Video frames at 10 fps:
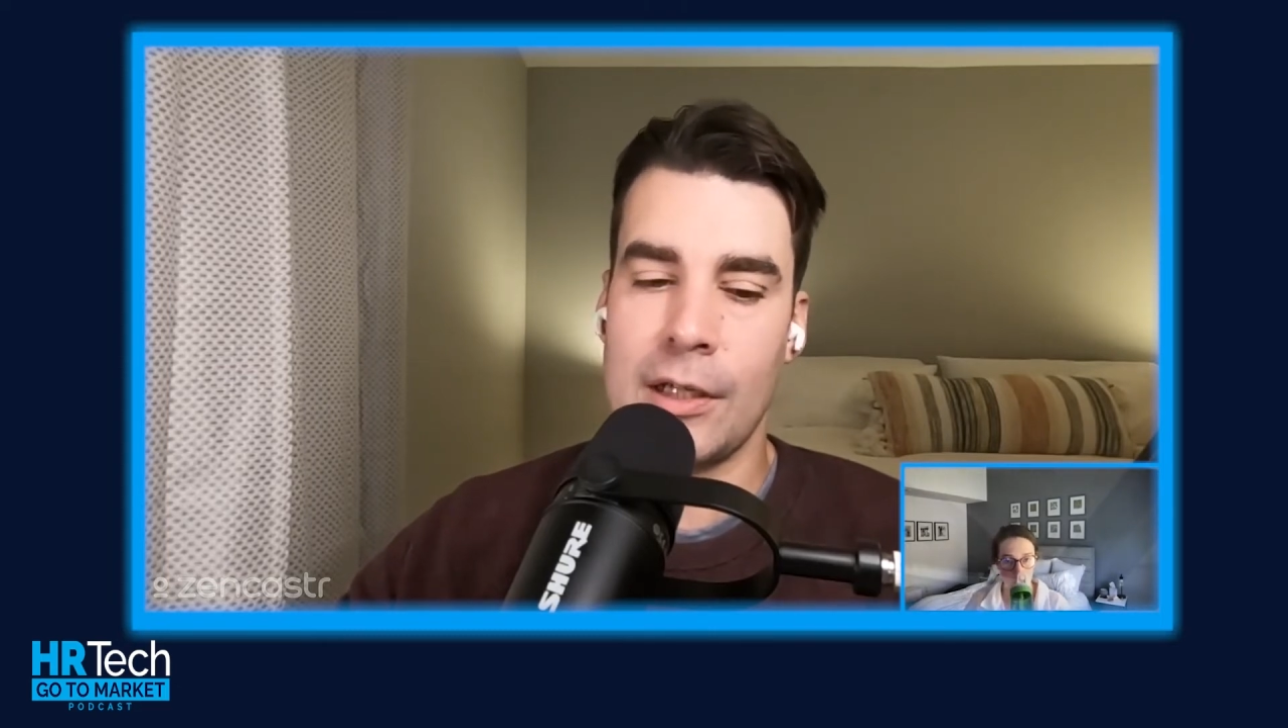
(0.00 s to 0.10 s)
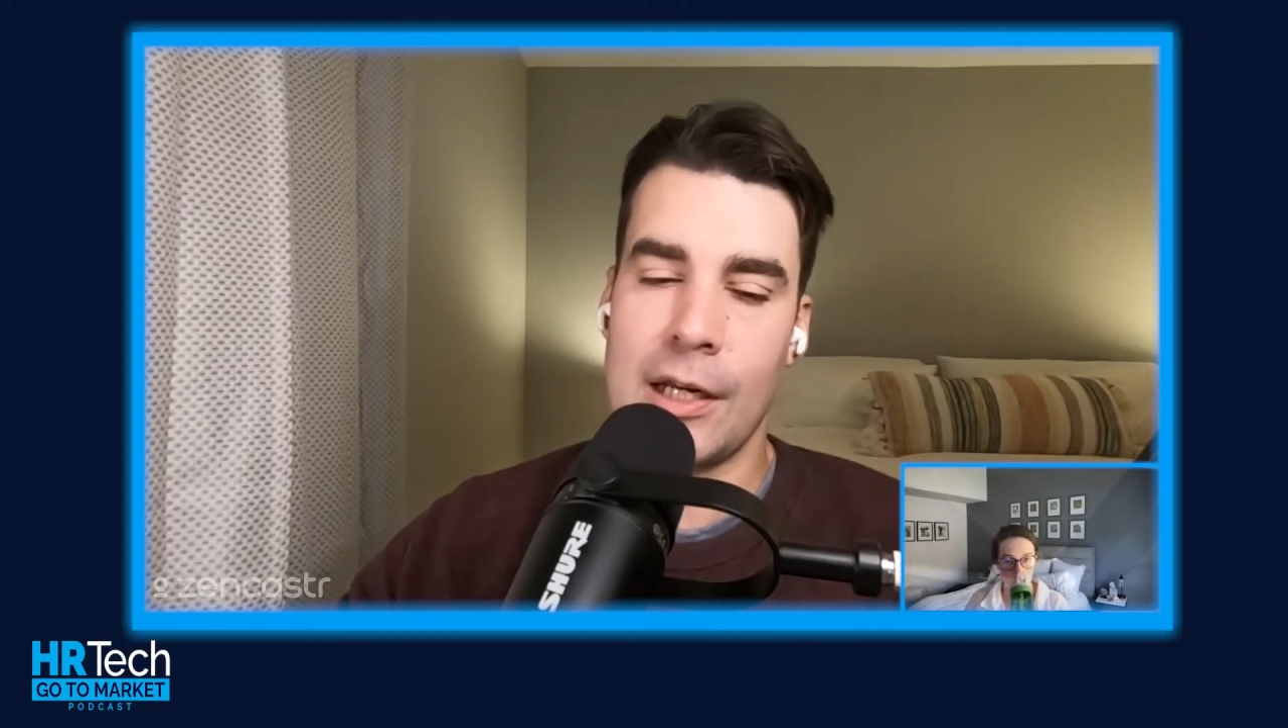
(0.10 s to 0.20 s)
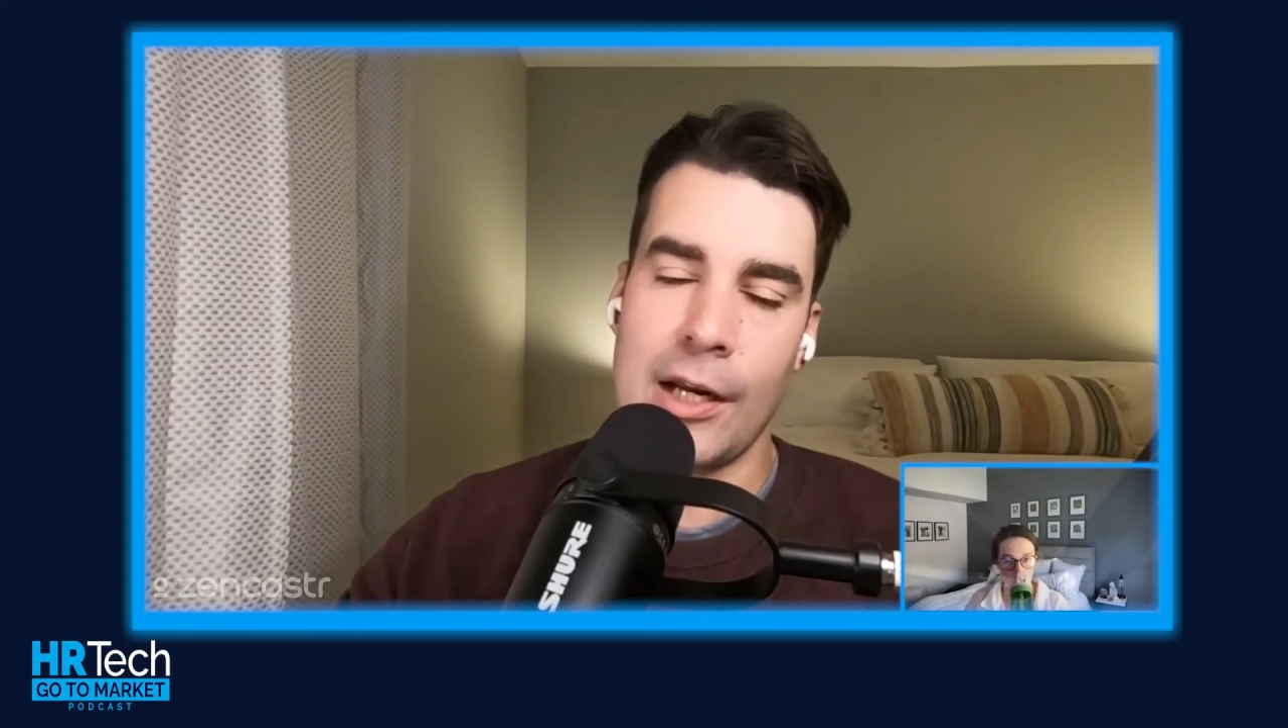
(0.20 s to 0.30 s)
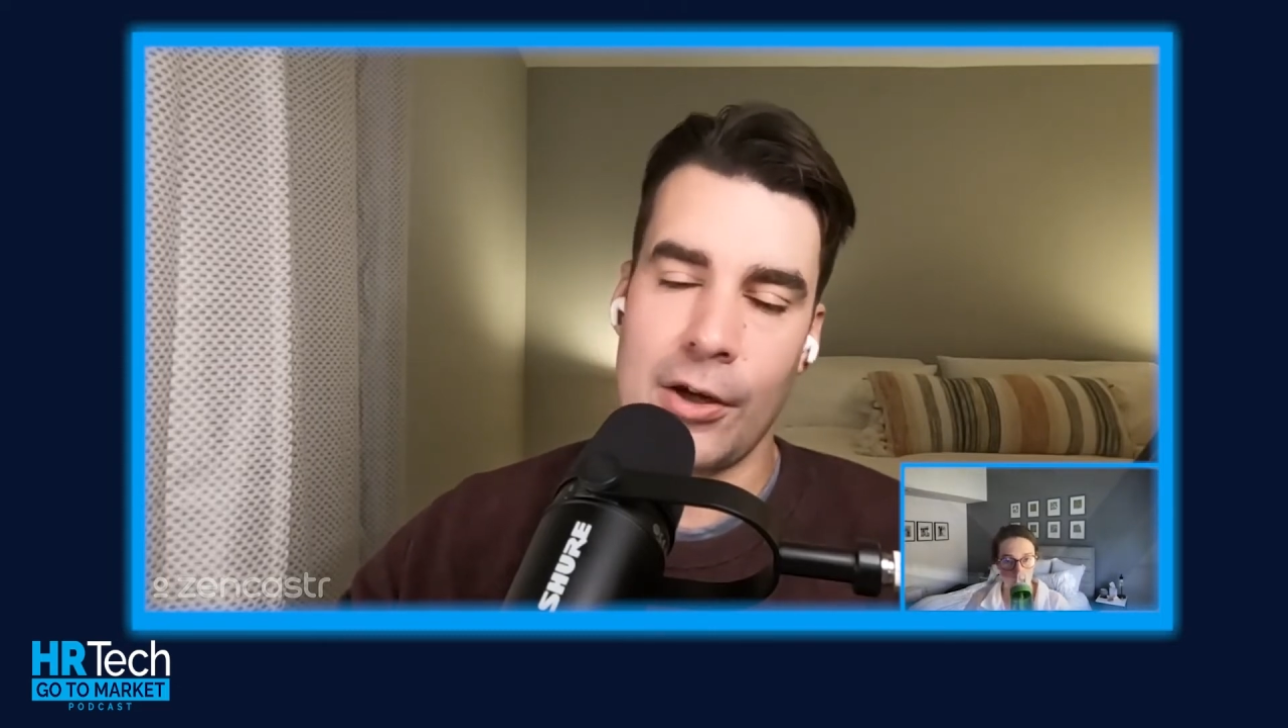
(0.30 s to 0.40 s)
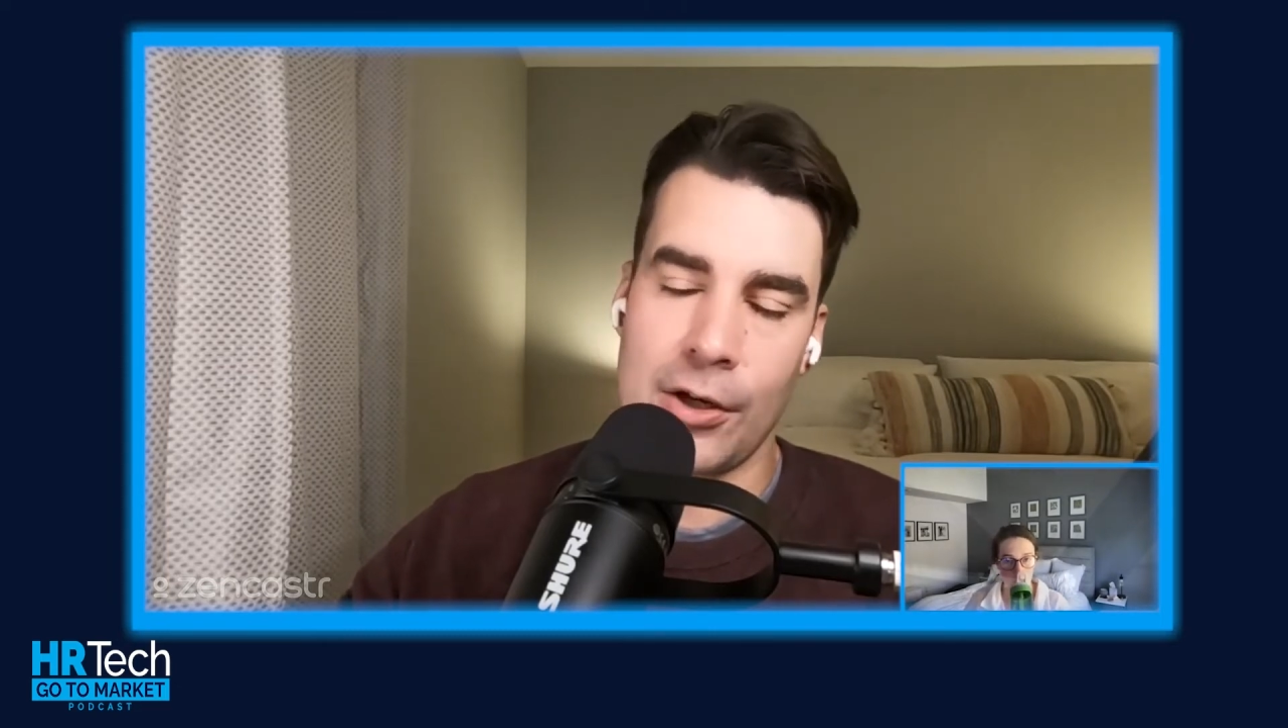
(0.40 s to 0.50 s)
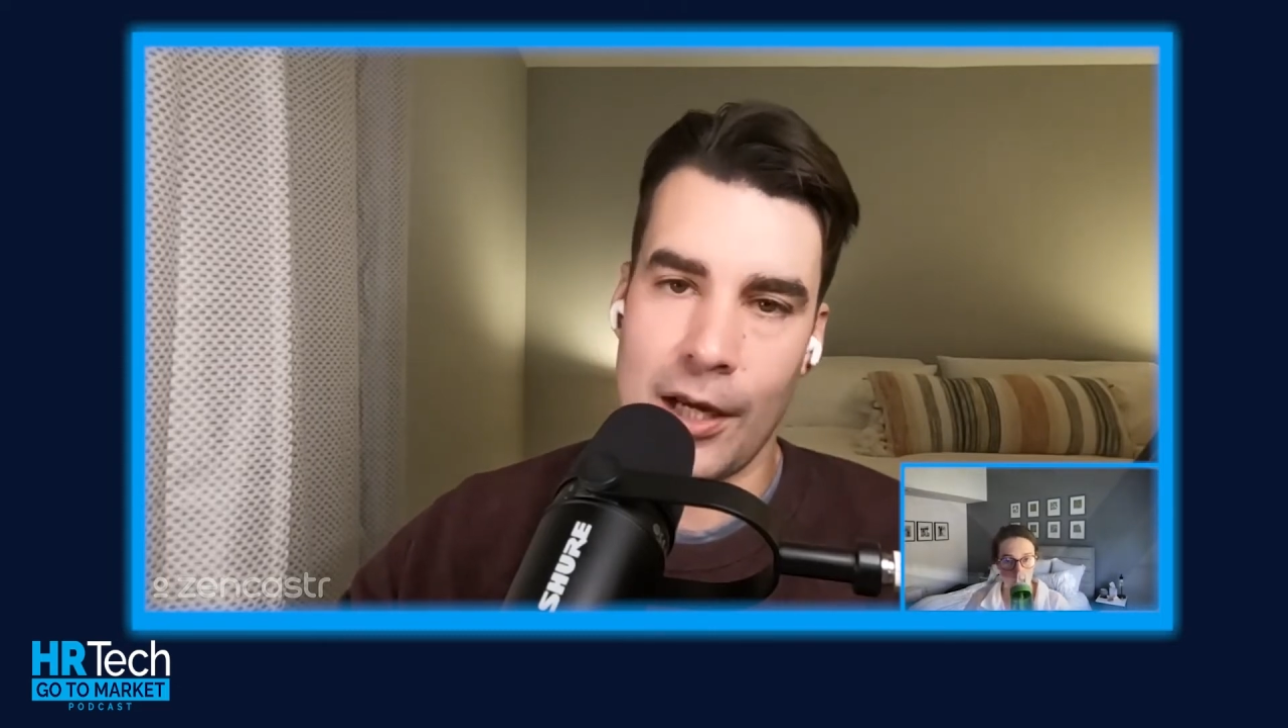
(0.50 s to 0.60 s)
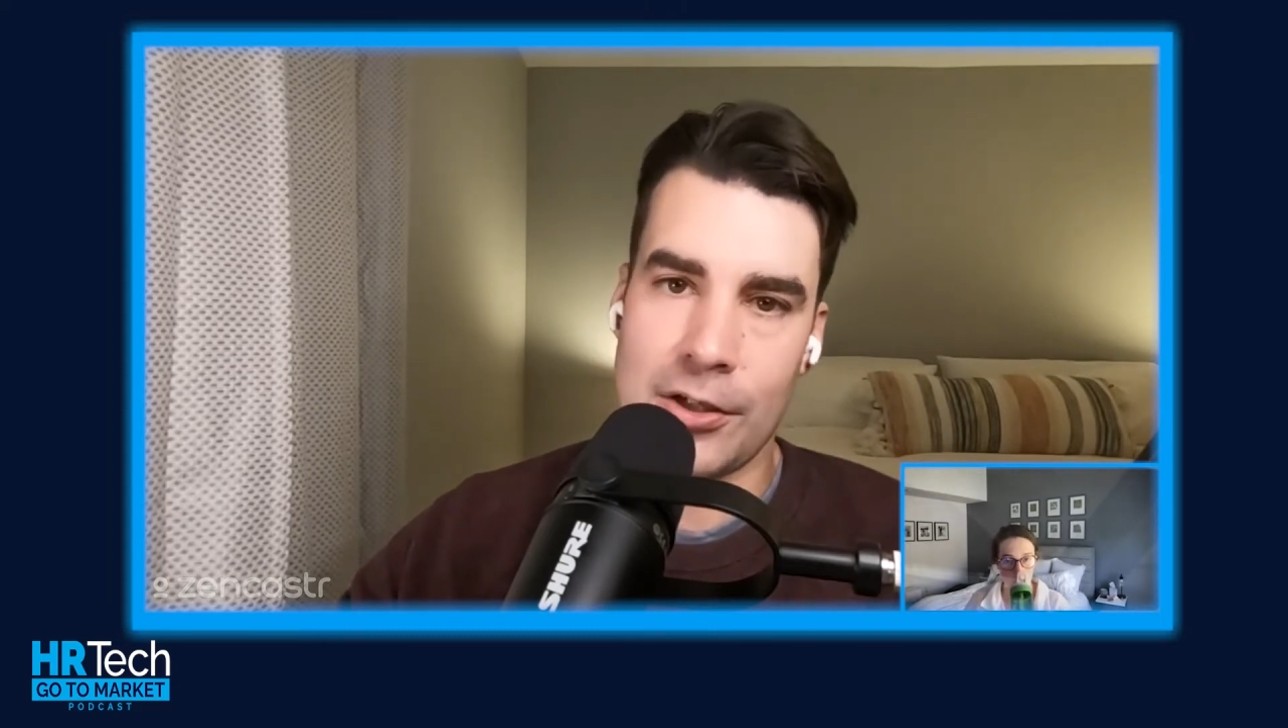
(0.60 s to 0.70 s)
and I know you're not